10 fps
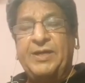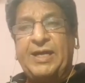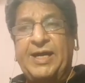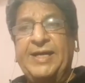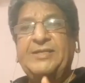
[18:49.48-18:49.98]

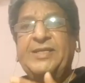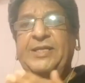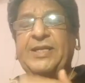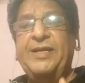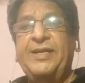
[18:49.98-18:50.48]
ions
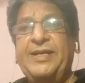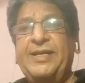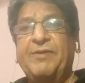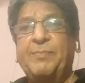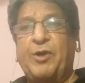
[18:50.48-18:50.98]
in
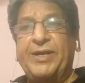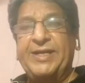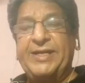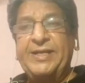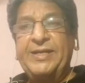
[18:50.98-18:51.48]
our
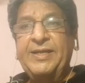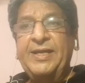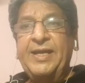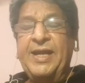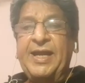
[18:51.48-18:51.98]
body.
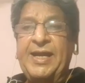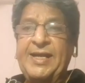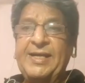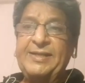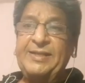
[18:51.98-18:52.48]

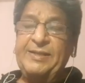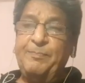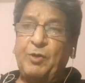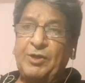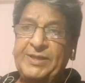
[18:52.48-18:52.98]
And
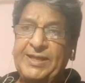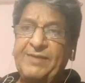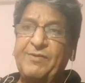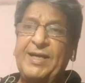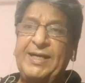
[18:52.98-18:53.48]

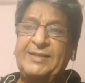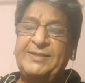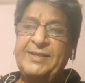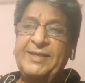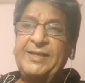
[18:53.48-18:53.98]
positive
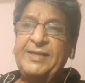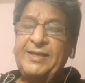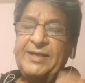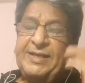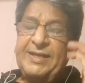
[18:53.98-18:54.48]
ions
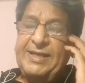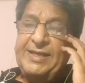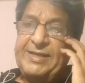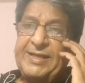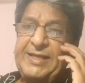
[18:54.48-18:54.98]

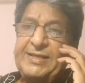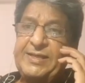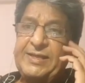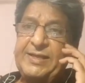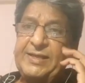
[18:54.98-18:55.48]
increase
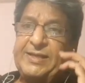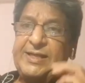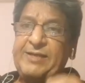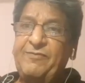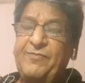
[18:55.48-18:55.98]

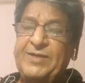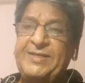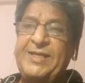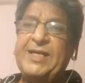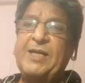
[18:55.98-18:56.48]
the
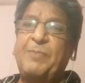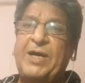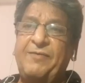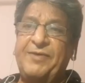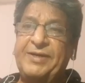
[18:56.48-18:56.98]
physical
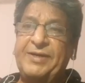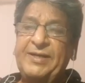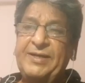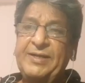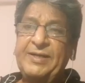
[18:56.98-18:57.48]
power
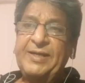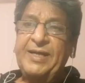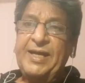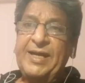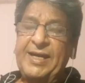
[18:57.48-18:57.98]

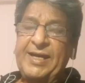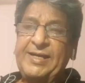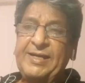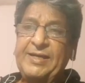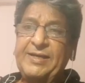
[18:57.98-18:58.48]

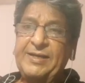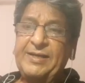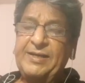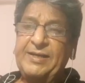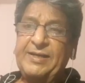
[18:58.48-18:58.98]
and
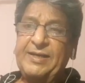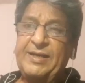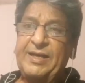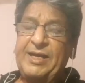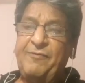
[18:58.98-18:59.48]

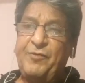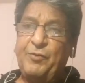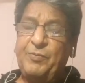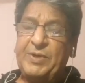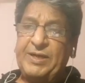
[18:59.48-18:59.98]
if
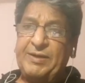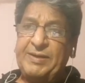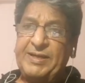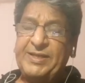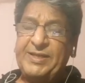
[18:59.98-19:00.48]
you
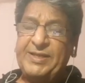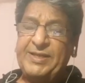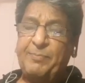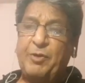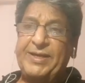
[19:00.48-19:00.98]
in the
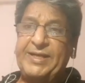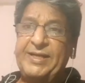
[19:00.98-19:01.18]
body,